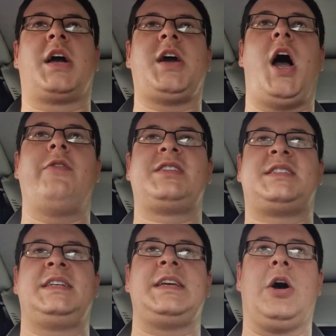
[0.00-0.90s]
Car is
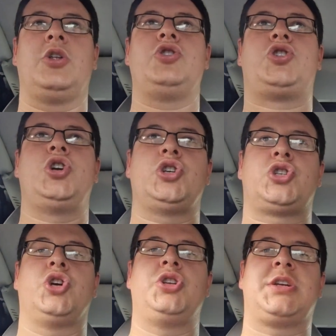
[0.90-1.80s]
sitting on
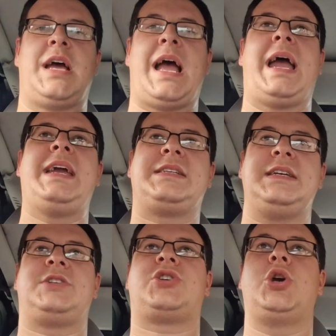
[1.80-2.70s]
just under
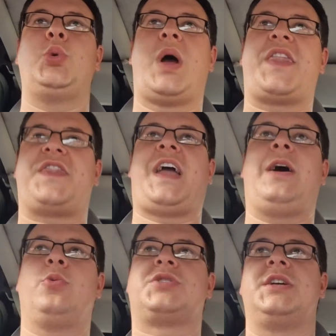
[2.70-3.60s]

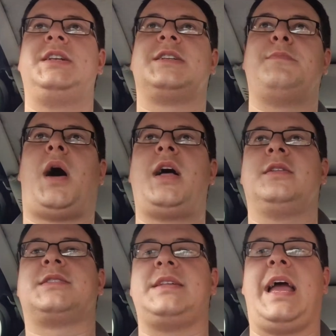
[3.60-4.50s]
82,000
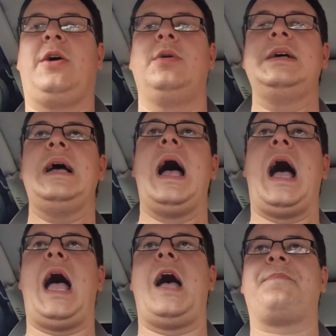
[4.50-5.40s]
miles now,
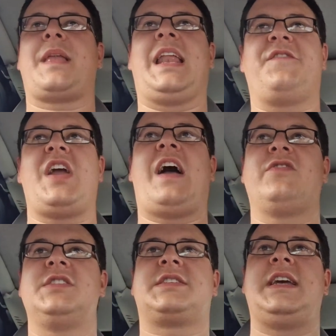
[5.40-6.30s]
and if you
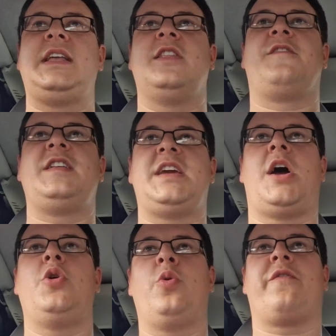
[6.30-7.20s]
haven't seen the
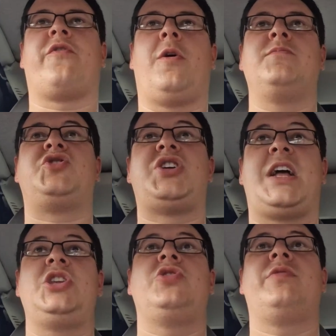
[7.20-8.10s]
video from
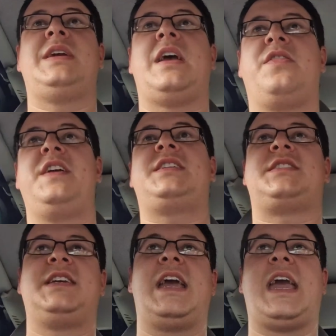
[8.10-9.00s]
January
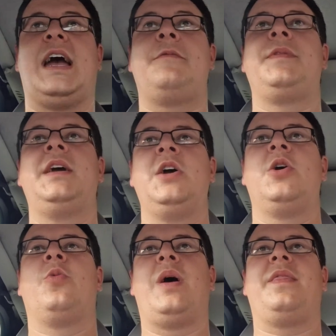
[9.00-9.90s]
this year
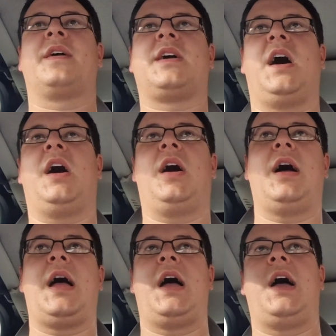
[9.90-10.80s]
when the
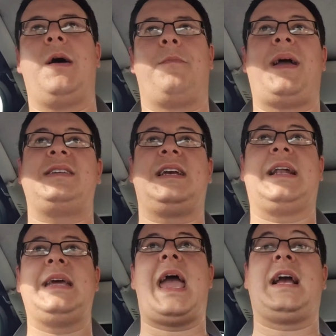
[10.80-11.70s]
car
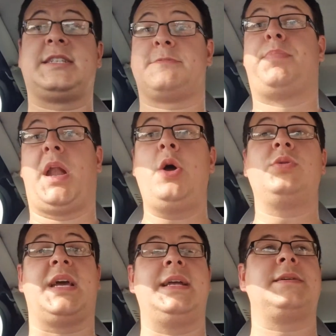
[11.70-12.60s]
basically
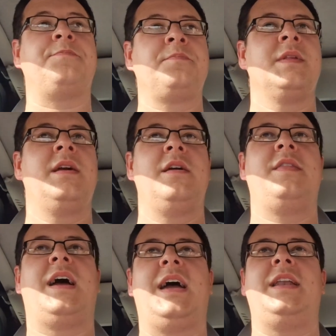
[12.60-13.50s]
exploded,
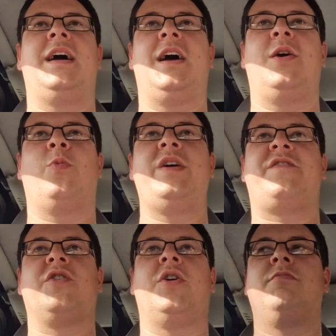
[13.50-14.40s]
then
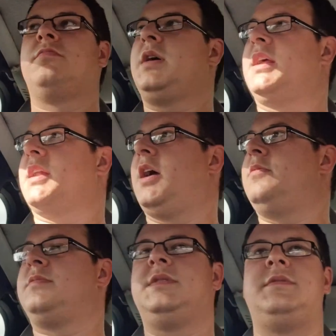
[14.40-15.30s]
we've done, I don't
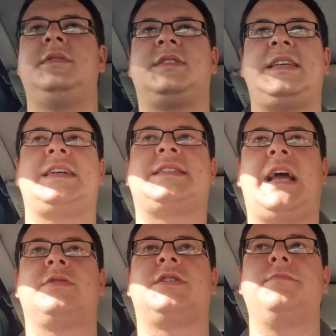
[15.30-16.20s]
know,
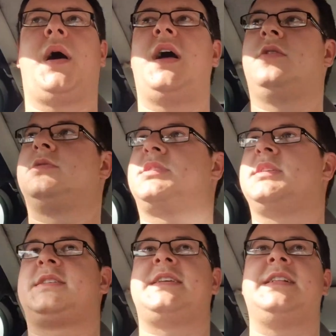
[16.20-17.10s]
6,000
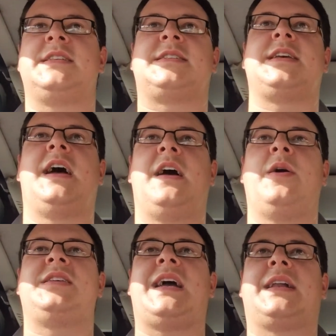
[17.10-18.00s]
miles since
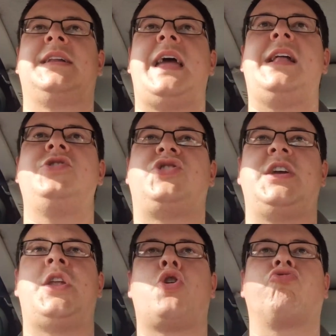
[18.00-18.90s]
it's had an
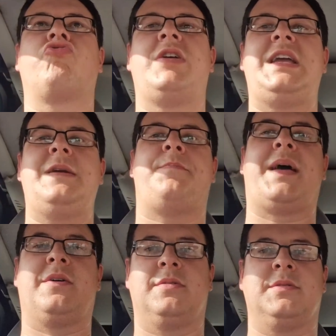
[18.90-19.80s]
engine
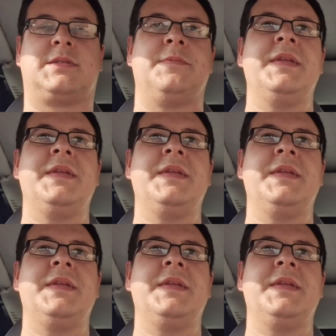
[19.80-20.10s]
rebuild.